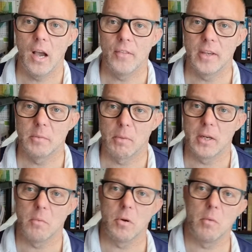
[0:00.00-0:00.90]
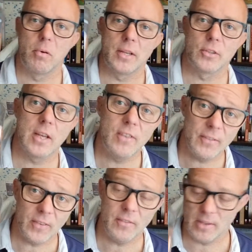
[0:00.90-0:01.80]
And these peanut butter pretzels. If
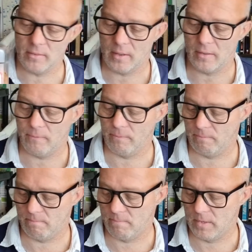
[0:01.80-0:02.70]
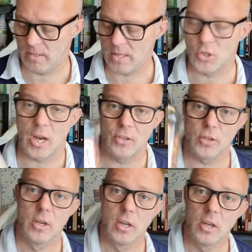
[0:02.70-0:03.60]
you get the
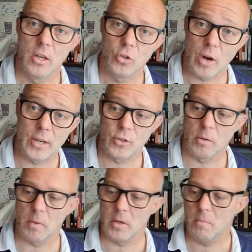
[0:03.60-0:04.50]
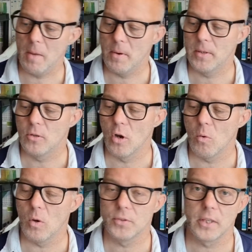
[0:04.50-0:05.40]
chance, try some. You maybe
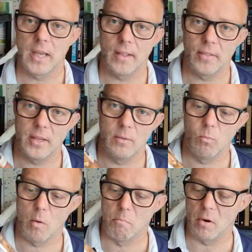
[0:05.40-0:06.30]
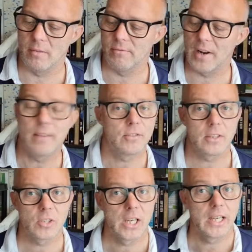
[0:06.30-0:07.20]
don't want to get the
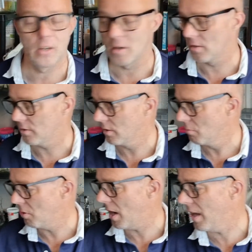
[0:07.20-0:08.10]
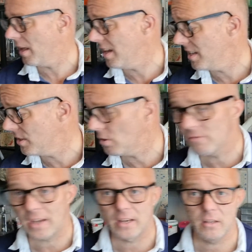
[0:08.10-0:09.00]
1.56 kilos, but it's
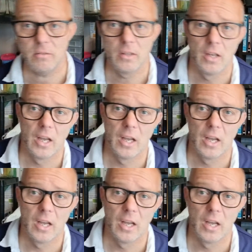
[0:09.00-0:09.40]
good value.